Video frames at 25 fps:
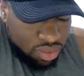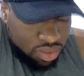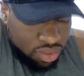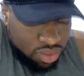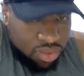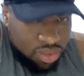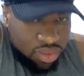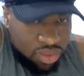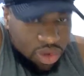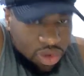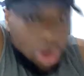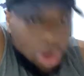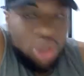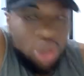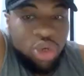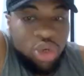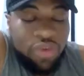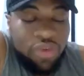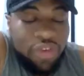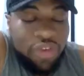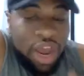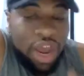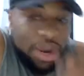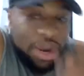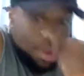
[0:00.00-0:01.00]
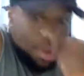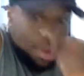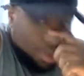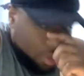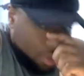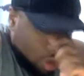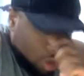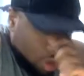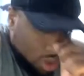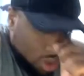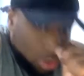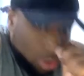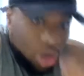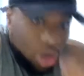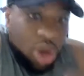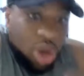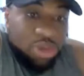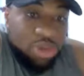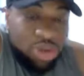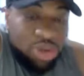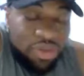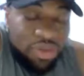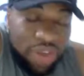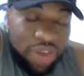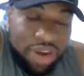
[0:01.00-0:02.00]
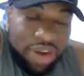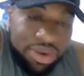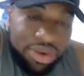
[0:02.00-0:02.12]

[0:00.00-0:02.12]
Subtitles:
them to a final.